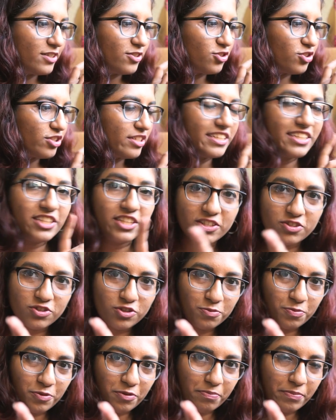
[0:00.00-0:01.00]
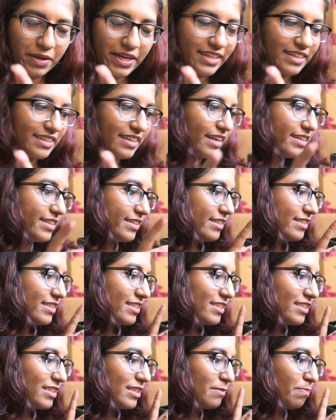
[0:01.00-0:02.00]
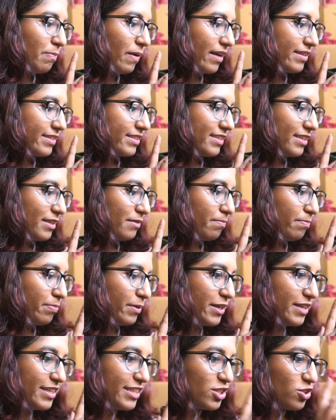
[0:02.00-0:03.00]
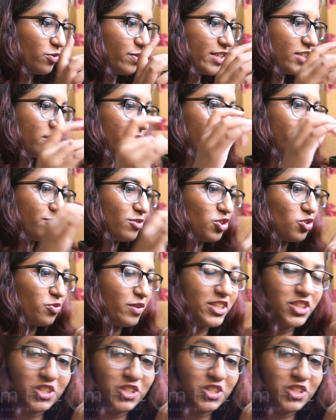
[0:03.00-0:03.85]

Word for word: Usually they used to put metal cutters. This is plastic, but it's quite, it's quite